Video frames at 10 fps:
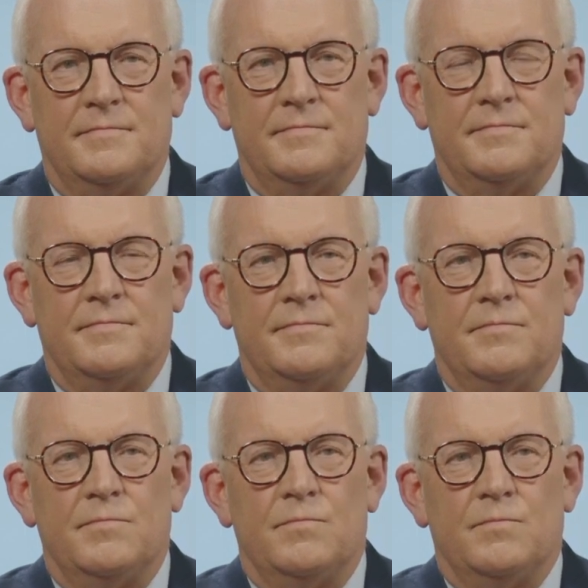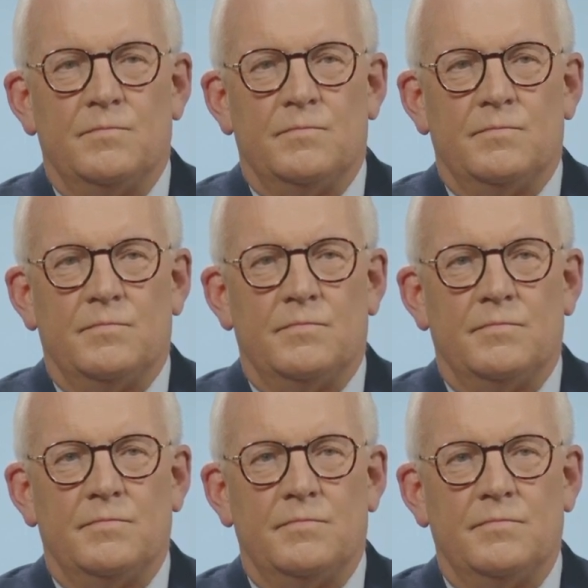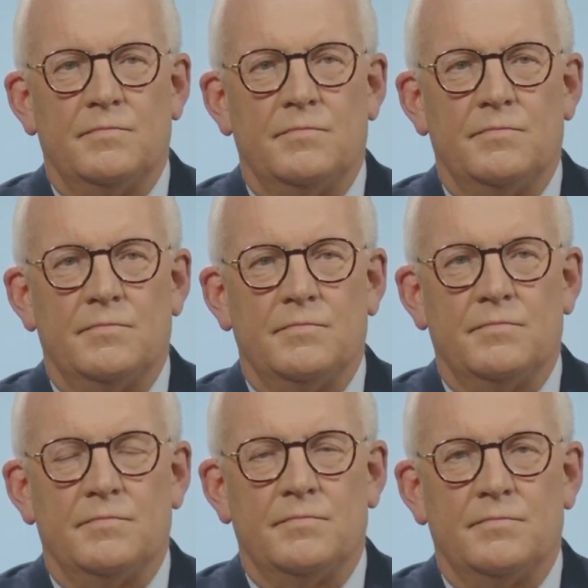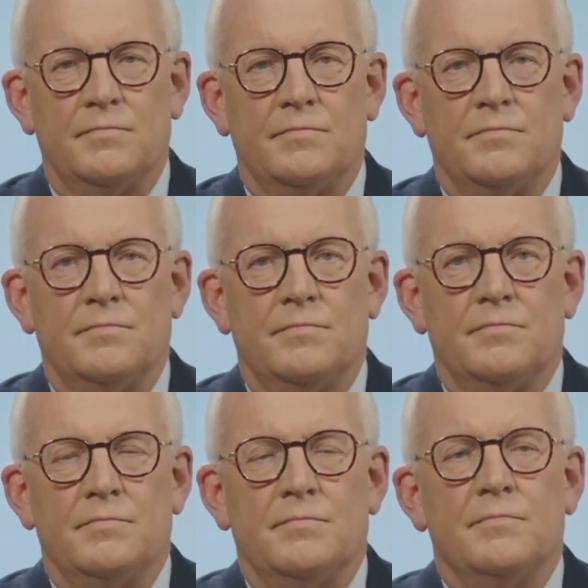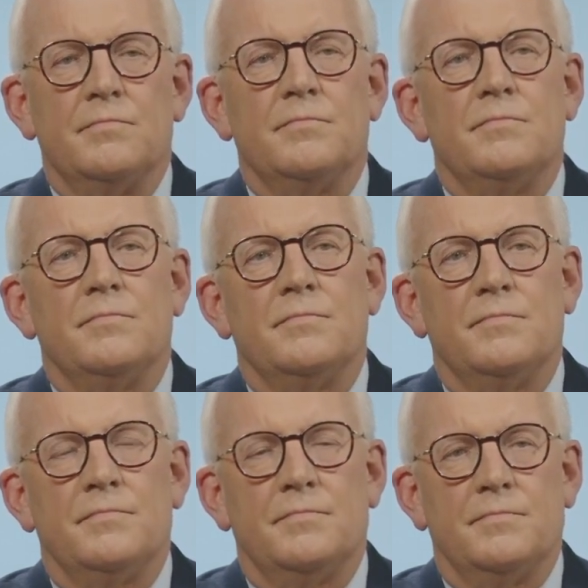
This person isn't speaking.